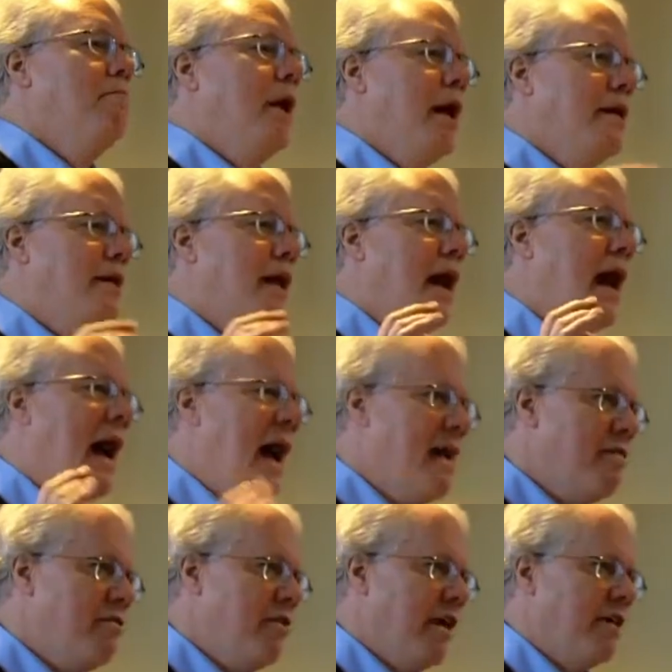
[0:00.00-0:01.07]
But
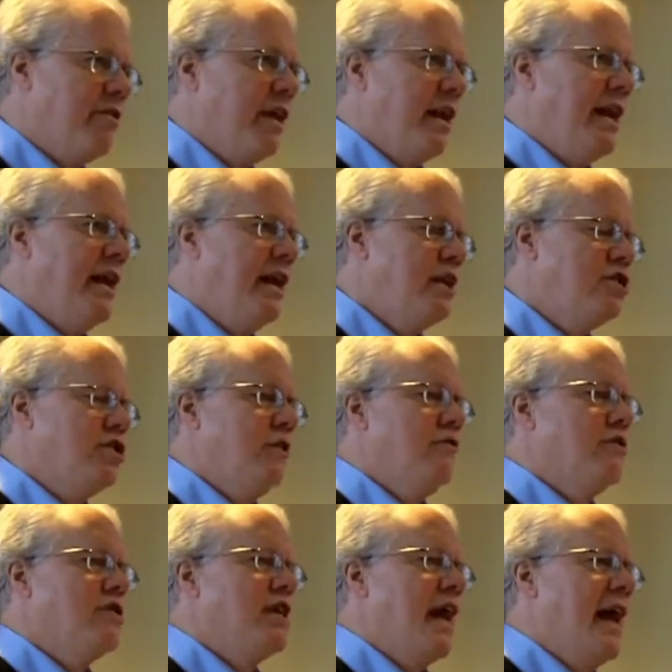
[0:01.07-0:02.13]
I think that each
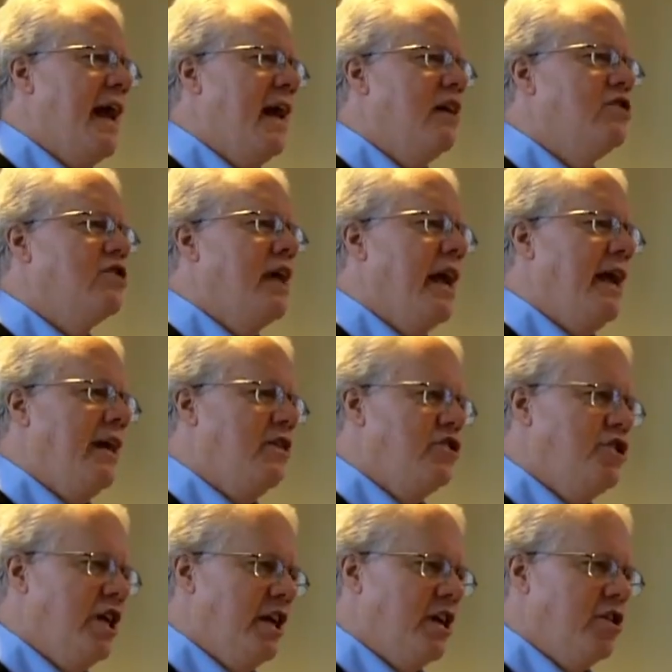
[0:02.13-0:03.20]
of us has a
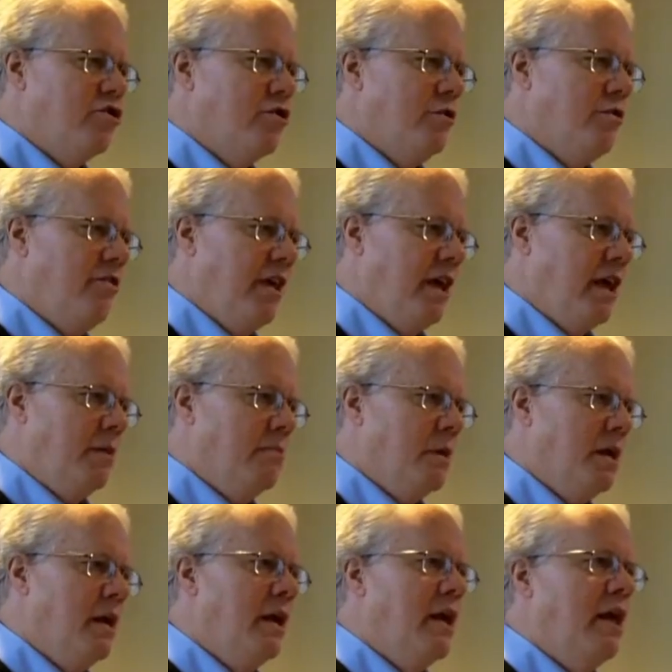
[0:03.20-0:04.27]
signature
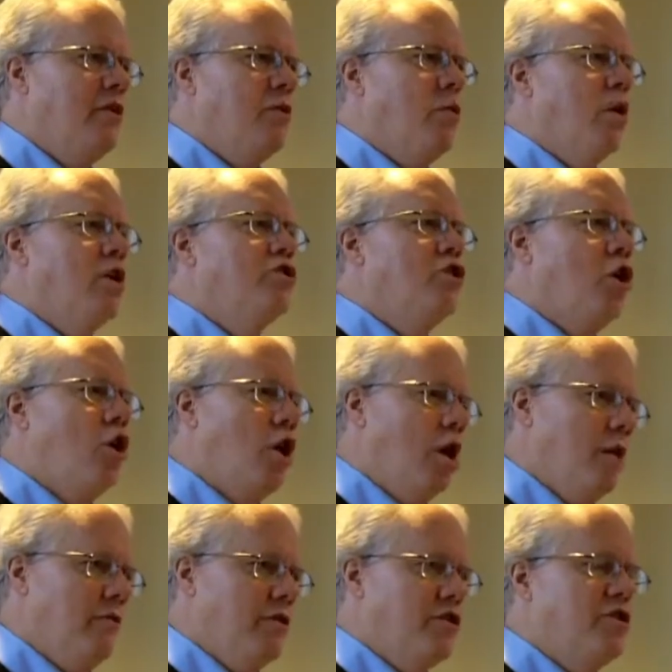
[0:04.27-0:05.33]
theme. In other words,
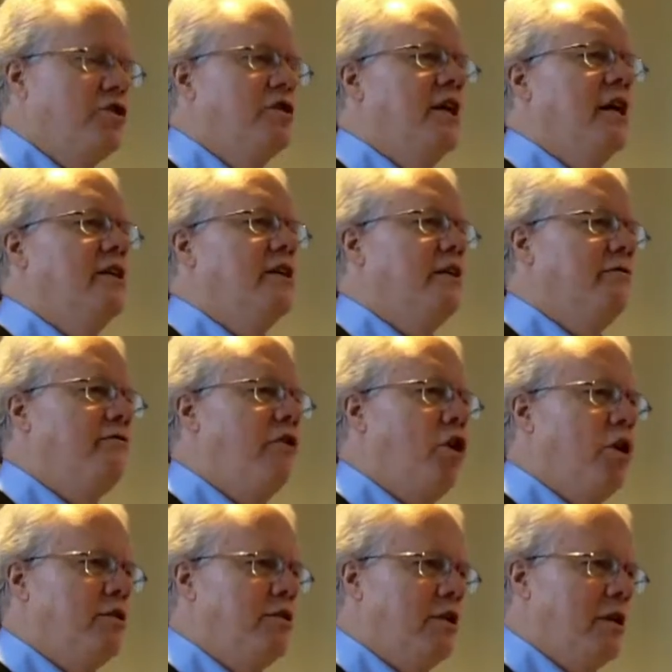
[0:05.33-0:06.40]
all of us can
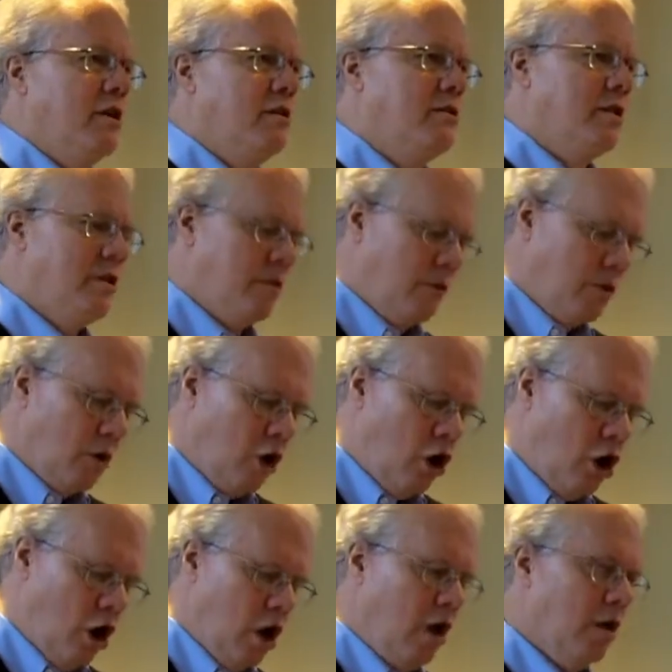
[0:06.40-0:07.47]
default to
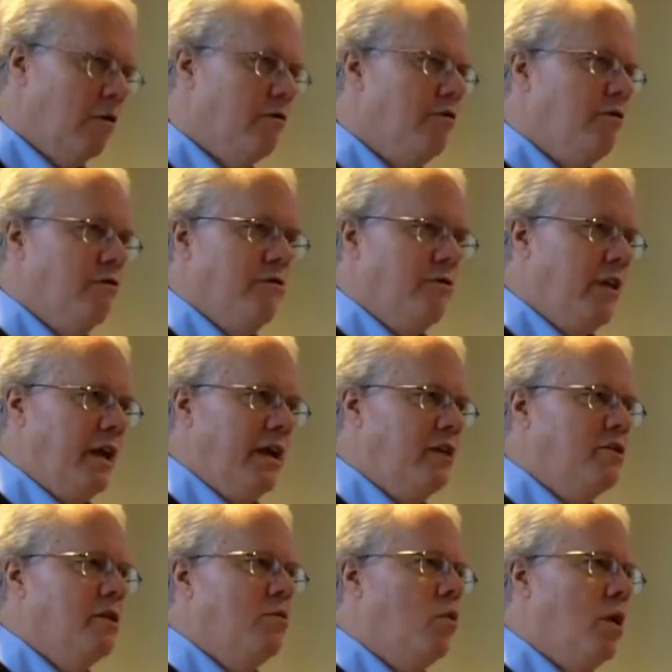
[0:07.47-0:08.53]
all of
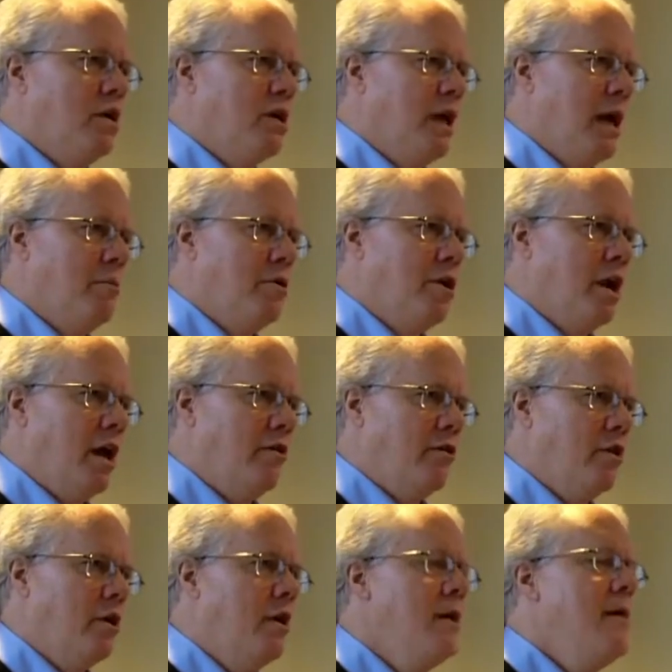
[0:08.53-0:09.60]
these at one time or
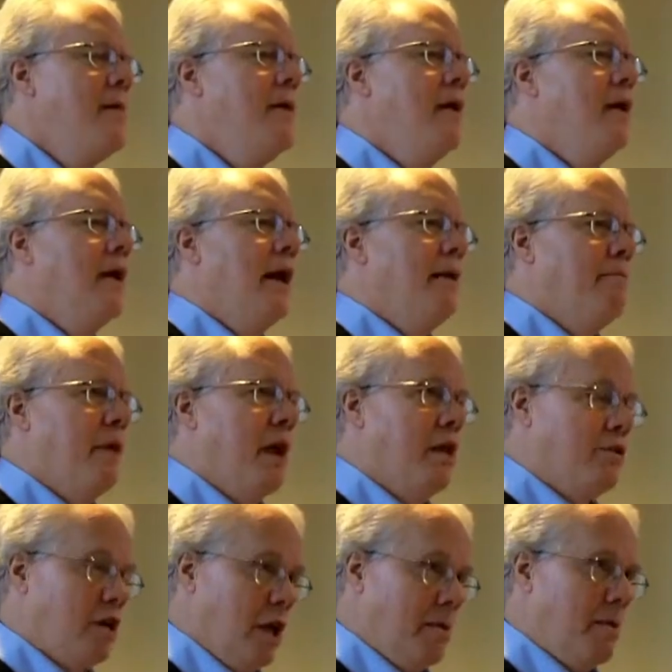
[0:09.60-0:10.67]
another. But
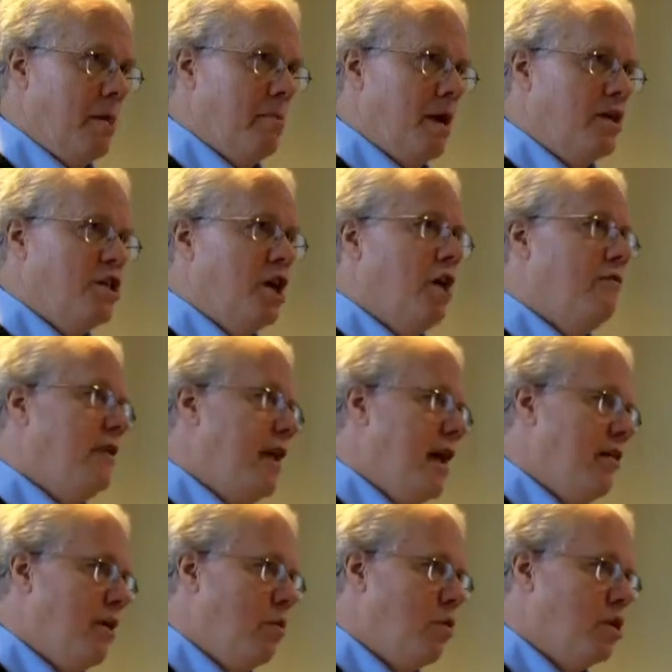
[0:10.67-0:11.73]
I'll tell you about myself
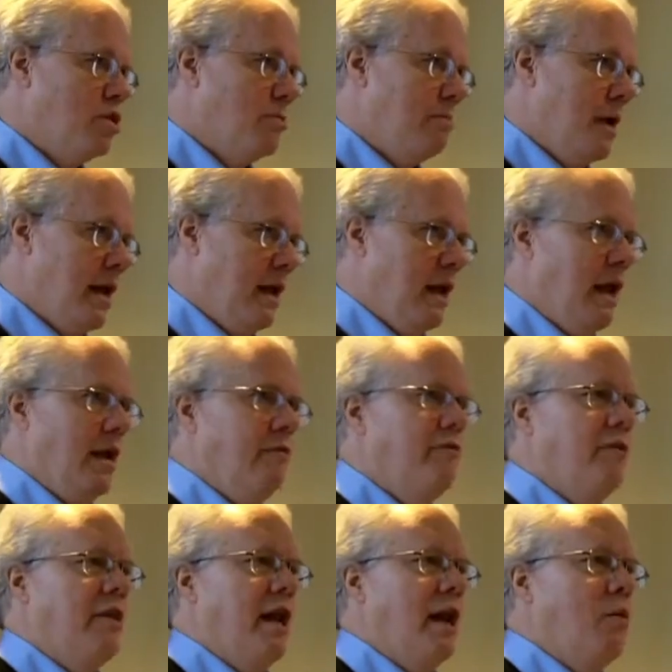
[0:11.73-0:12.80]
and how that works in my
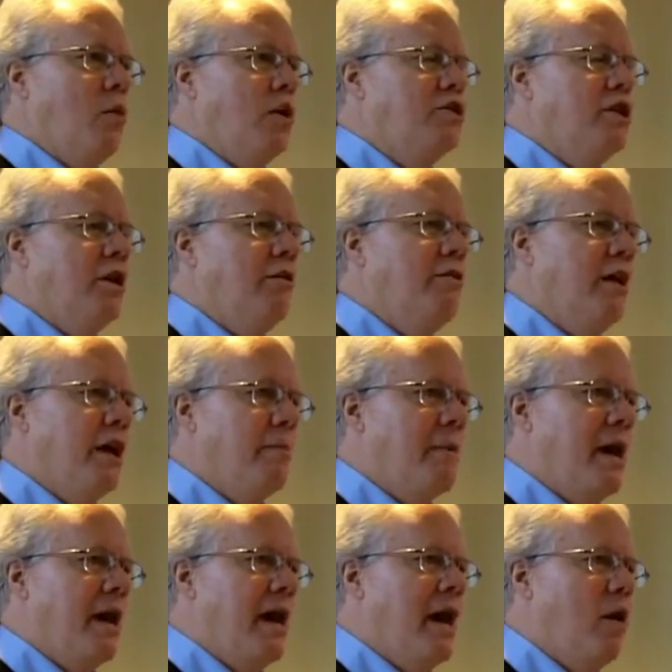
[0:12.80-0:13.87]
life, and then I want you to think
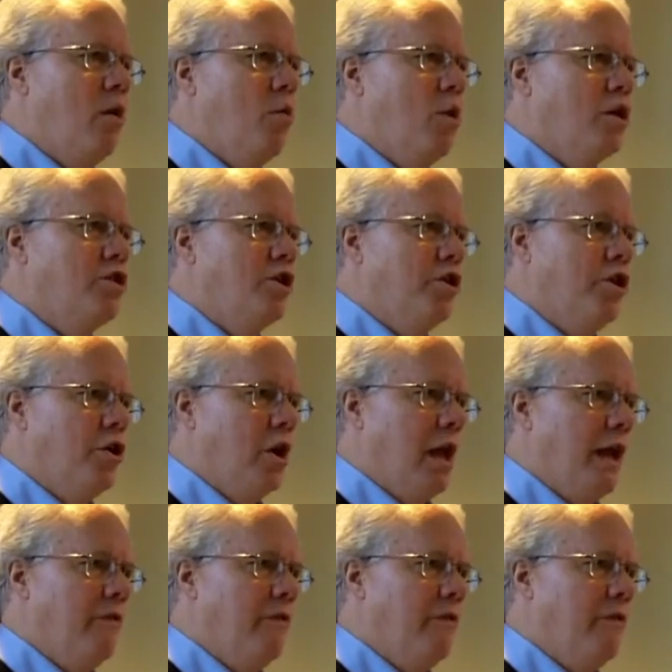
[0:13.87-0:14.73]
about how it works in your